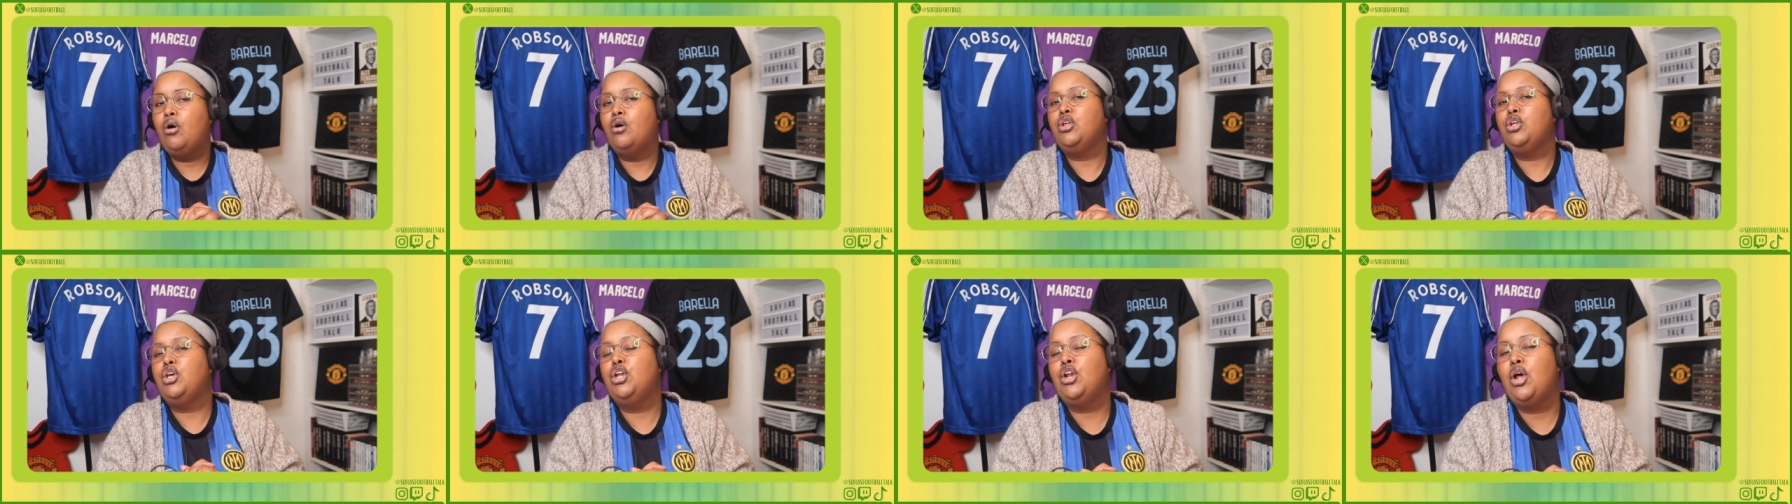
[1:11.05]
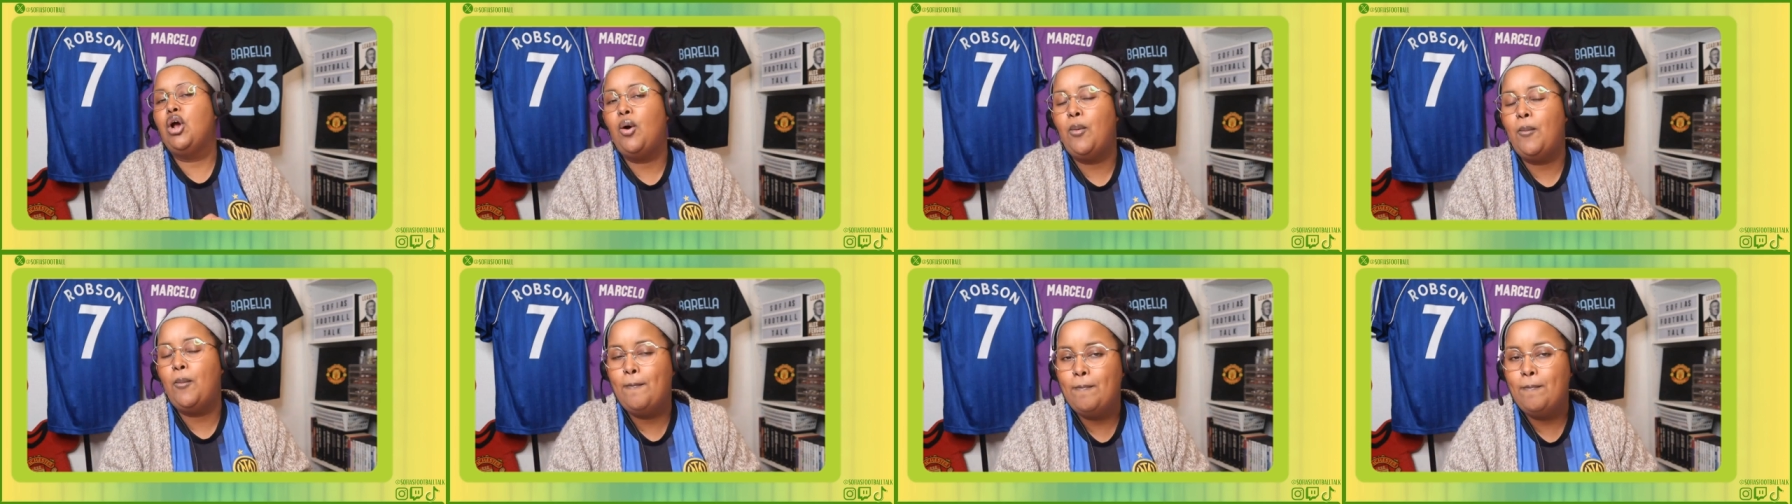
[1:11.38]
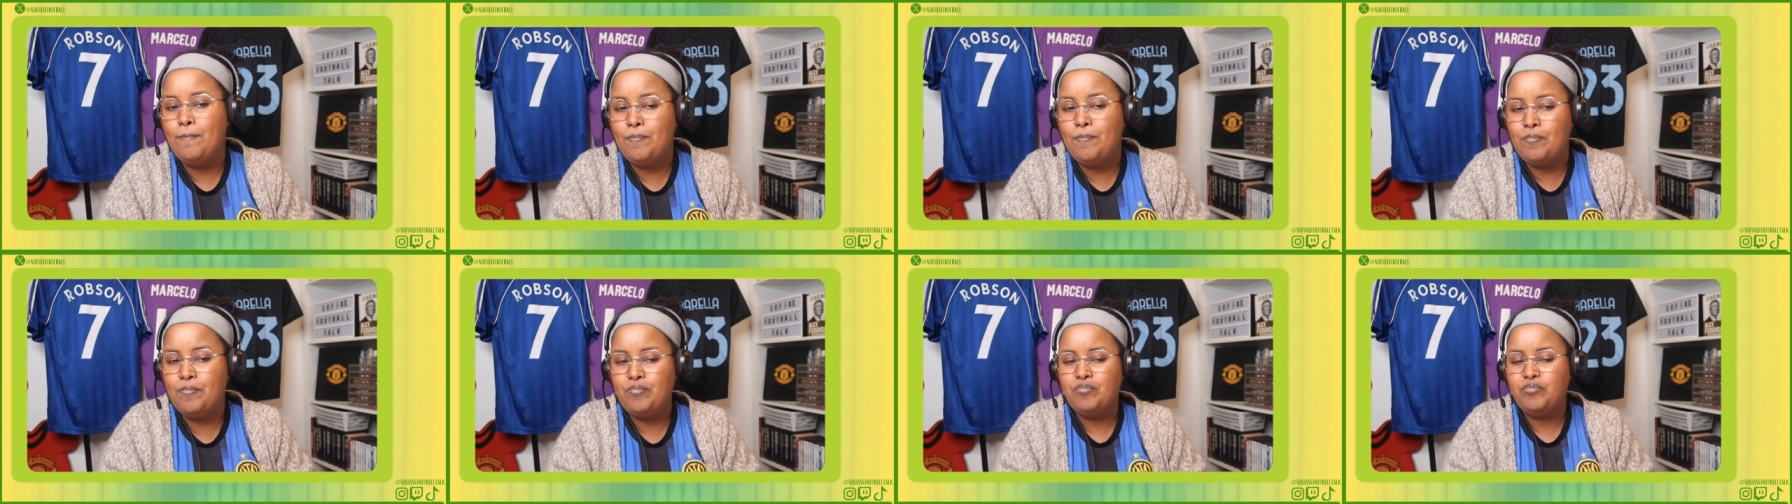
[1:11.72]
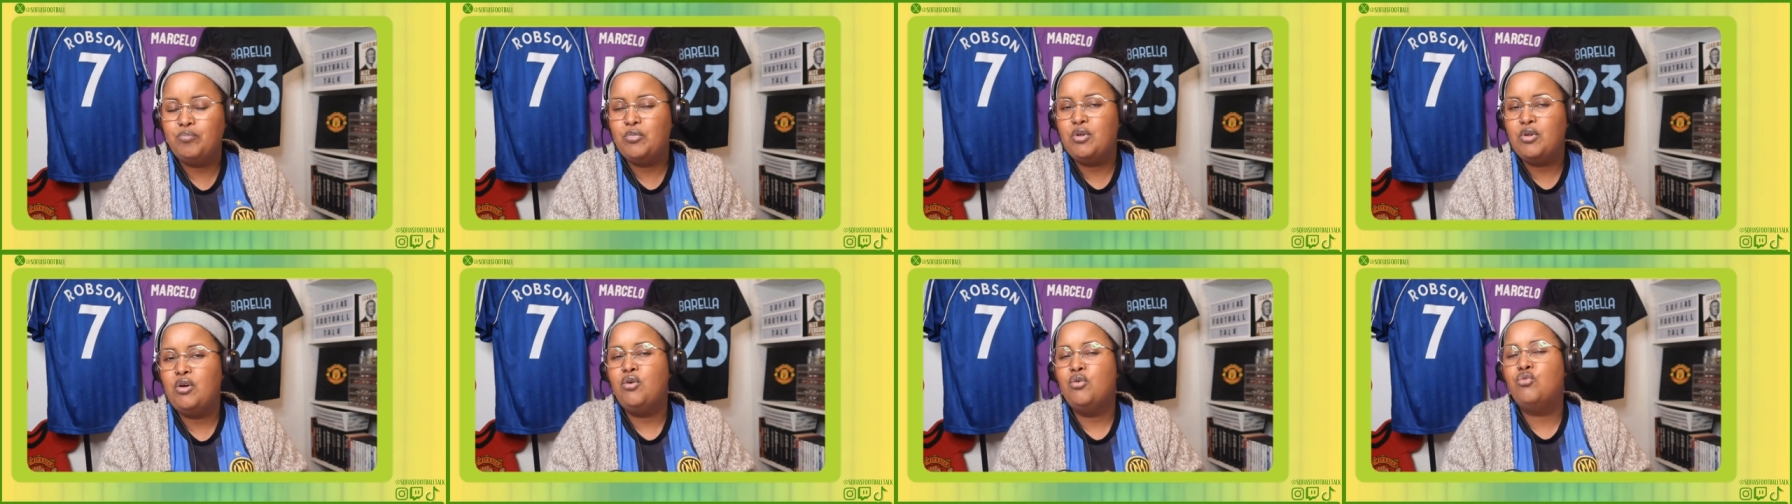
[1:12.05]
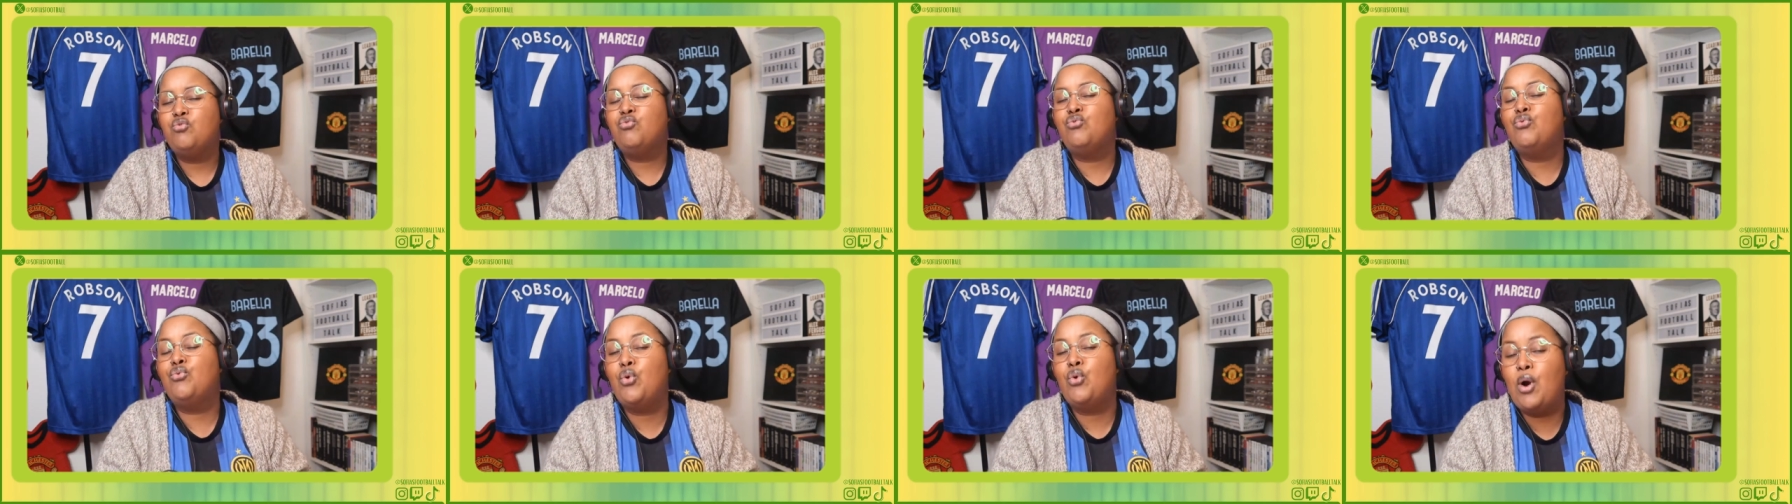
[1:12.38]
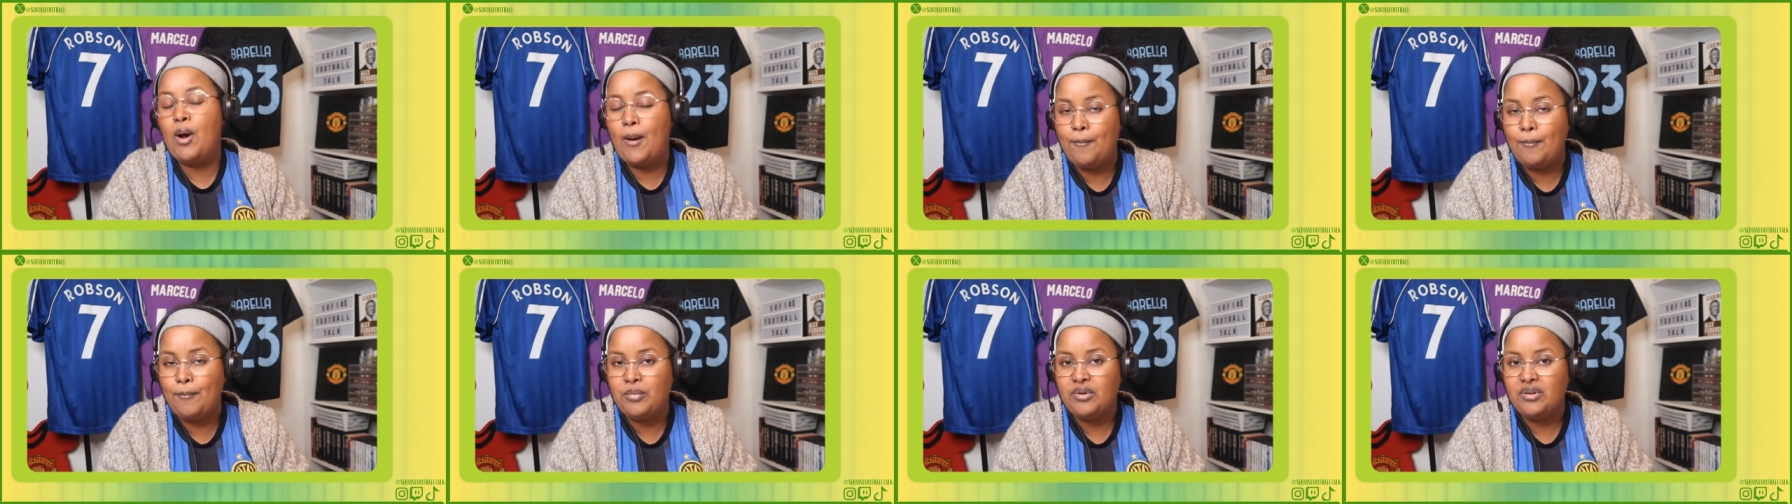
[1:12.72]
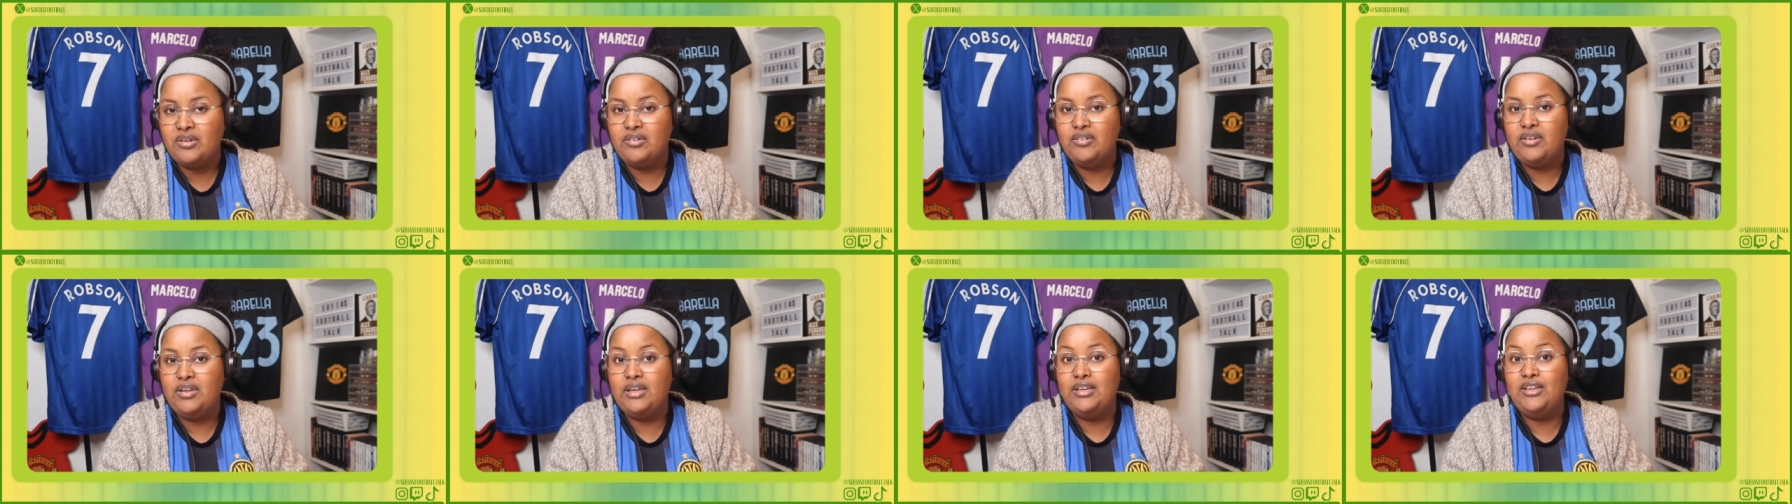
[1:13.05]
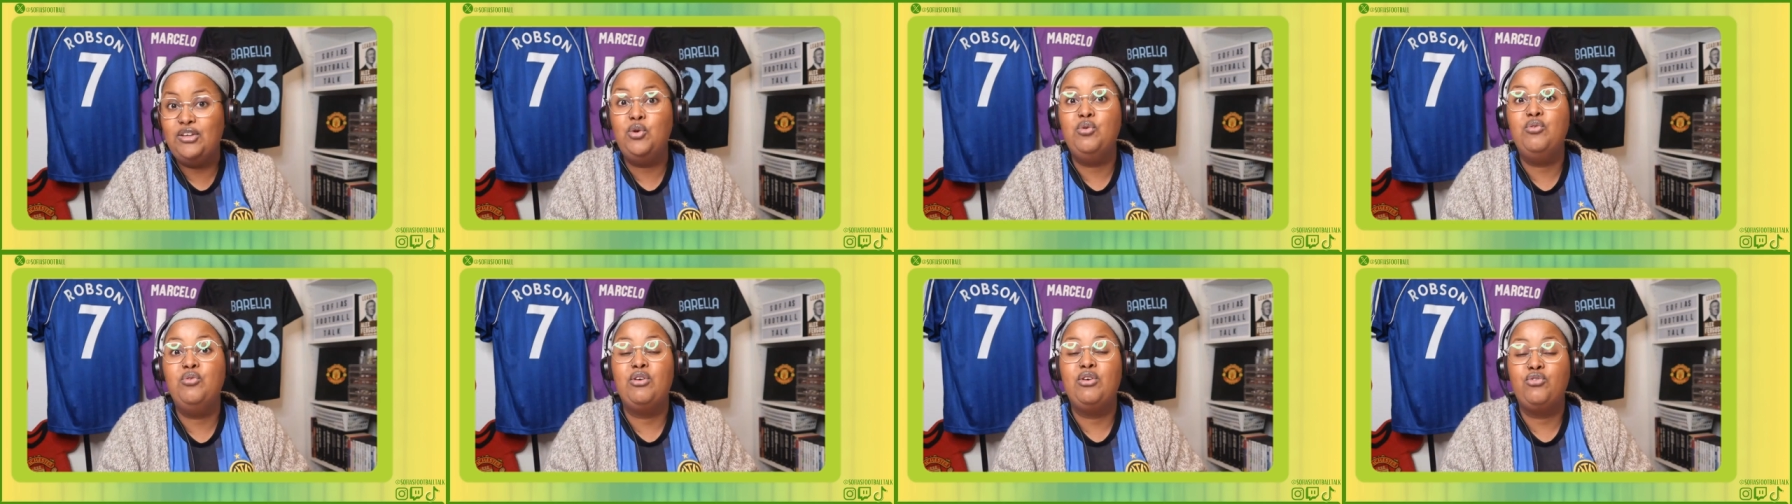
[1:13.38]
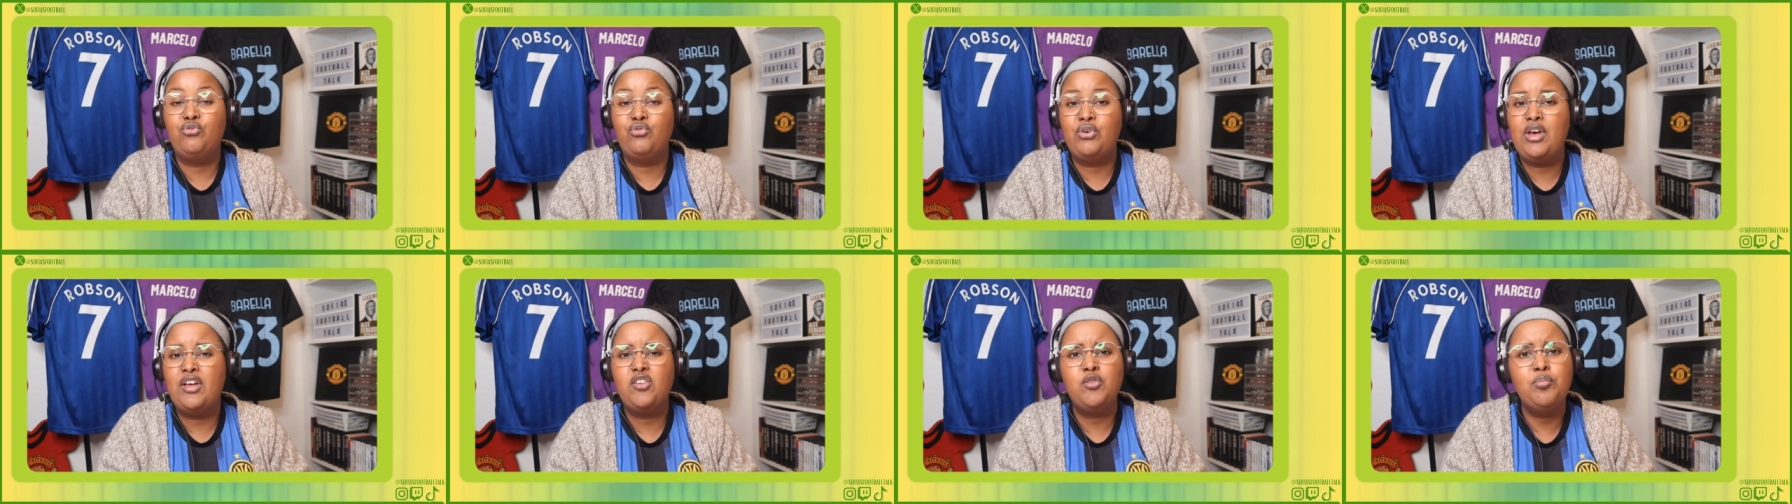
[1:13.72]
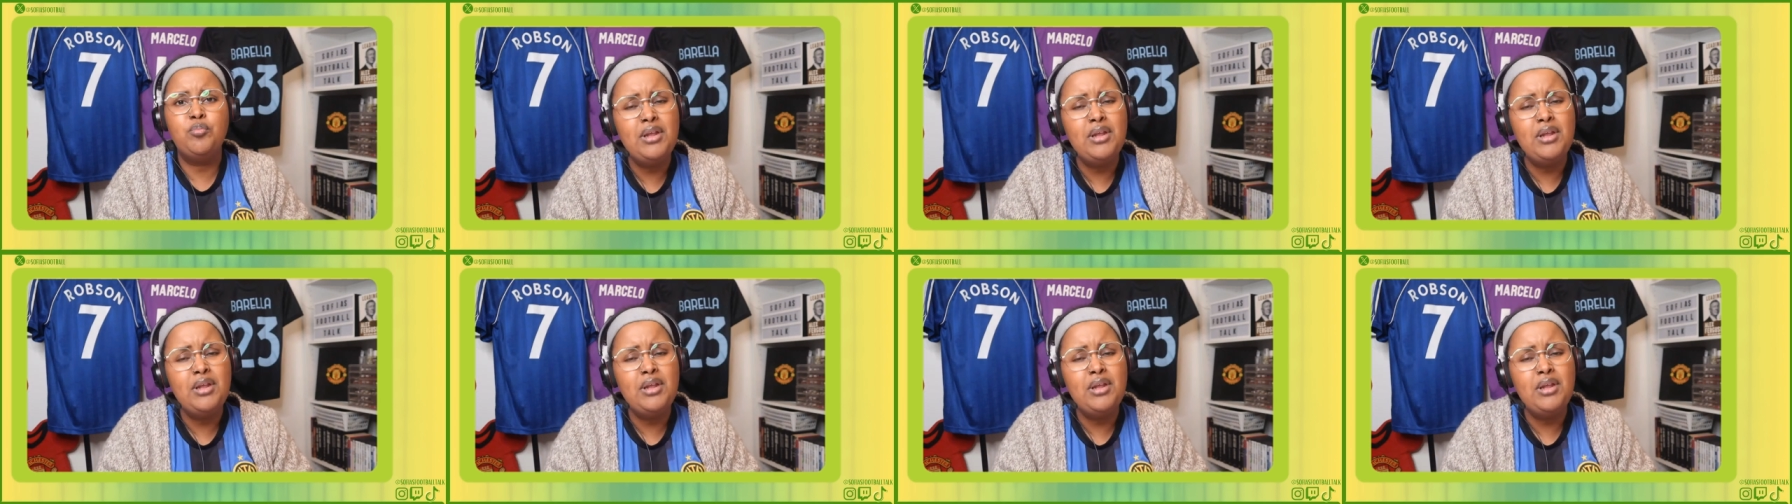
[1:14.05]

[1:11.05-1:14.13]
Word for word: you know, from the Juve fans.